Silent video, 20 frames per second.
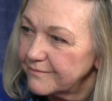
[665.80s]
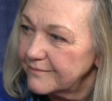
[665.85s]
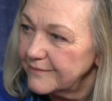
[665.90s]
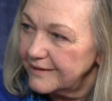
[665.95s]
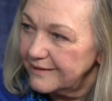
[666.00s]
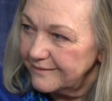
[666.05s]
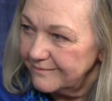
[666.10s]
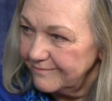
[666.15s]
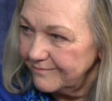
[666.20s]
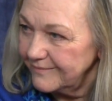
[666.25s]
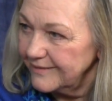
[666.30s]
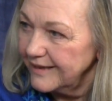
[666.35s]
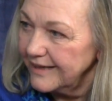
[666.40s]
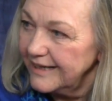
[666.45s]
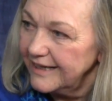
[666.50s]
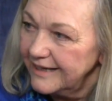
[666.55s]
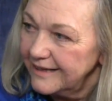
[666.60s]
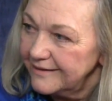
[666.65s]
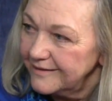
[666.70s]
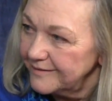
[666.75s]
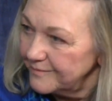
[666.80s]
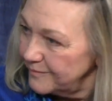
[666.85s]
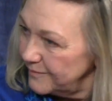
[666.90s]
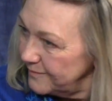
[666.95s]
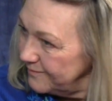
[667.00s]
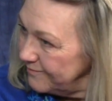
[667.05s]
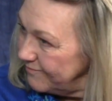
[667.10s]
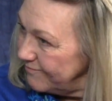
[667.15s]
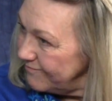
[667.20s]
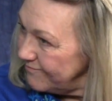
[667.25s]
At the same, you were going to a
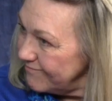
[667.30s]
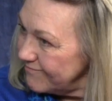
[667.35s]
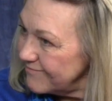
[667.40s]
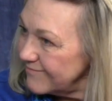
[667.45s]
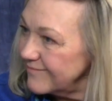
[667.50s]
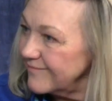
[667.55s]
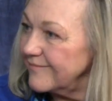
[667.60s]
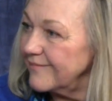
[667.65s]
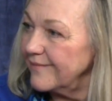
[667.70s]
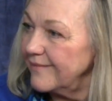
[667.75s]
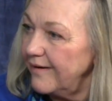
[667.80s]
Bible study.